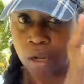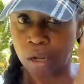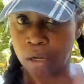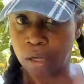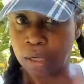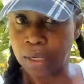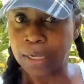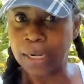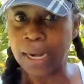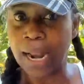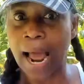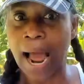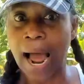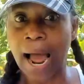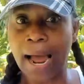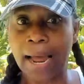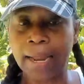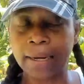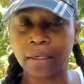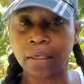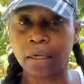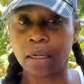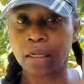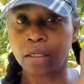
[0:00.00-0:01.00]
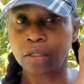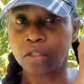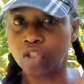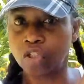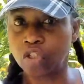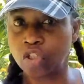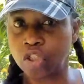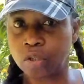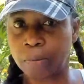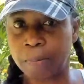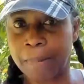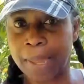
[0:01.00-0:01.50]

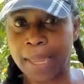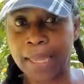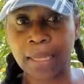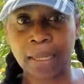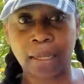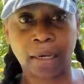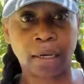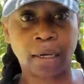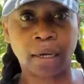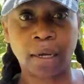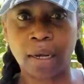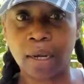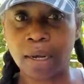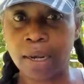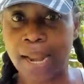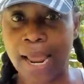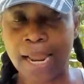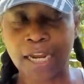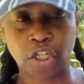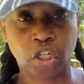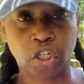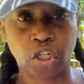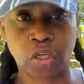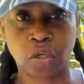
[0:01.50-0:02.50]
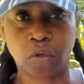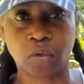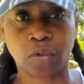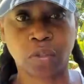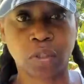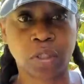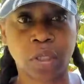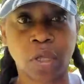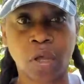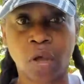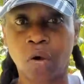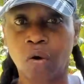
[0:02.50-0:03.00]
non-Jamaican
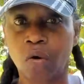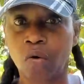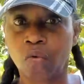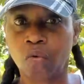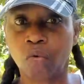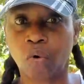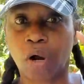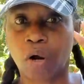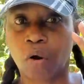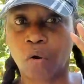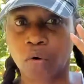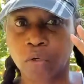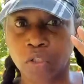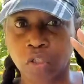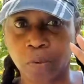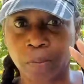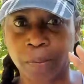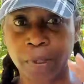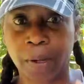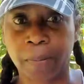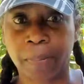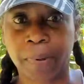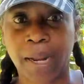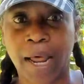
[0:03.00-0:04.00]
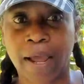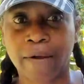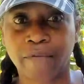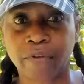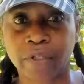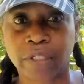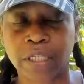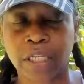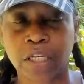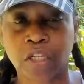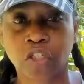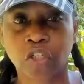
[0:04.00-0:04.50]
nationals who are going to be applying
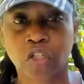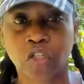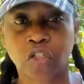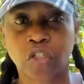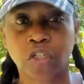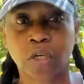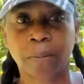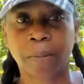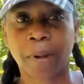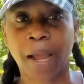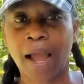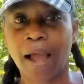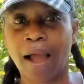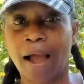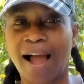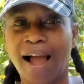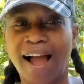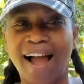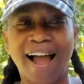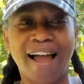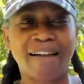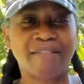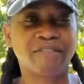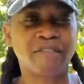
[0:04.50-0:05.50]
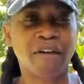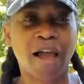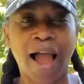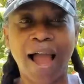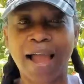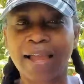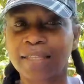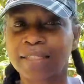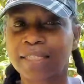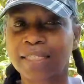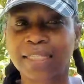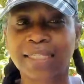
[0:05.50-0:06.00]
for citizenship.
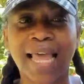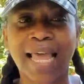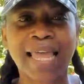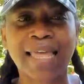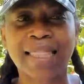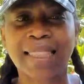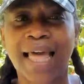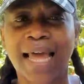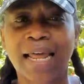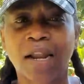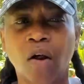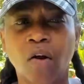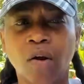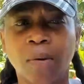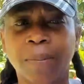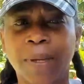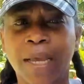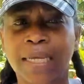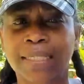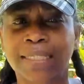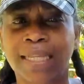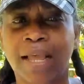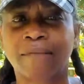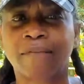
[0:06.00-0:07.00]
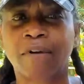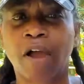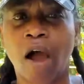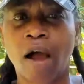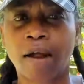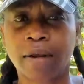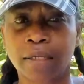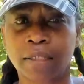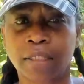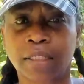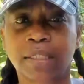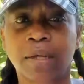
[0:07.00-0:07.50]
I say that only because I've
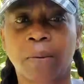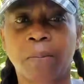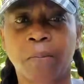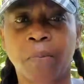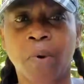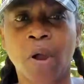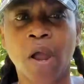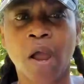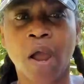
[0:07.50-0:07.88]
gotten some